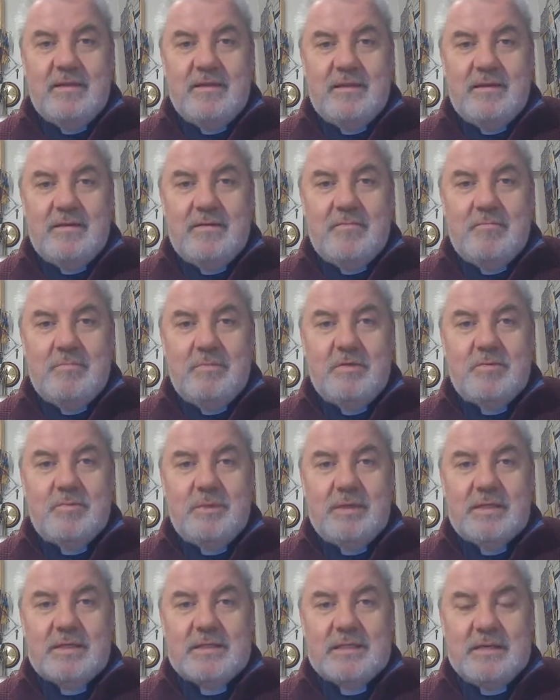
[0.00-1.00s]
the
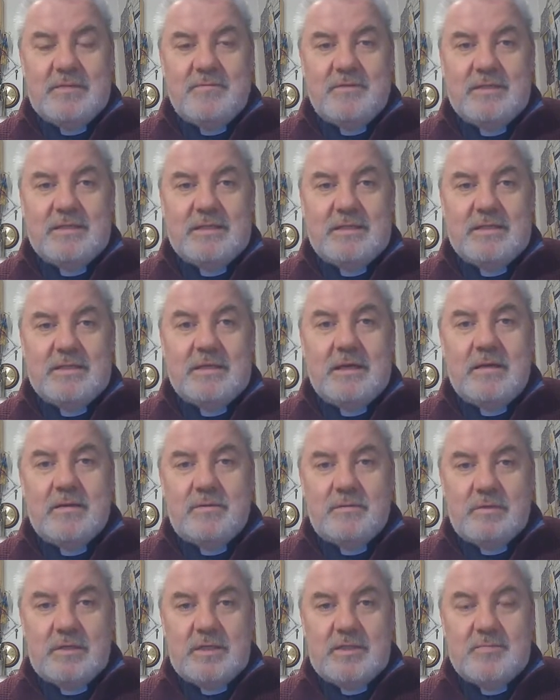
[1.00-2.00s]
midweek services
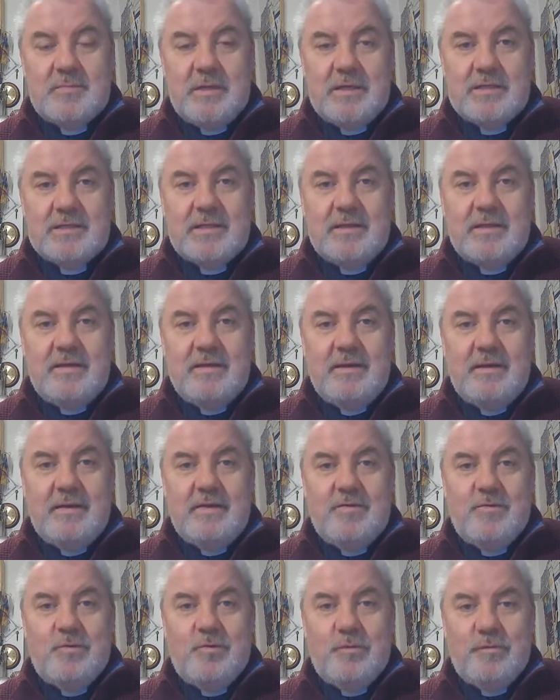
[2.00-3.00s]
and especially
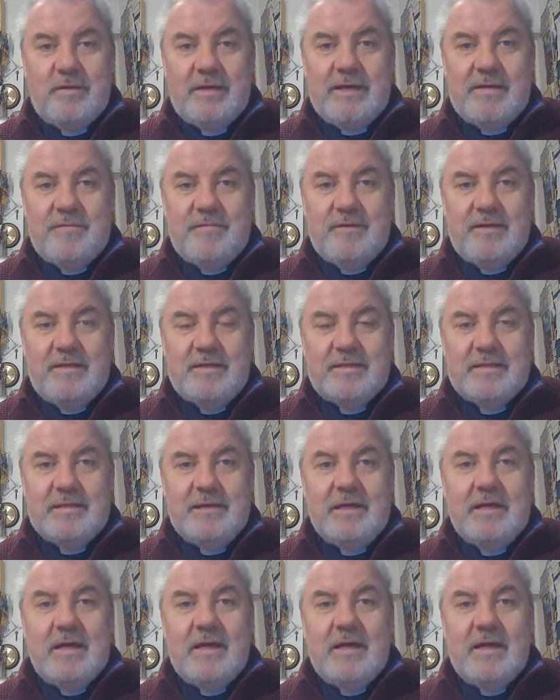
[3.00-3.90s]
over Advent.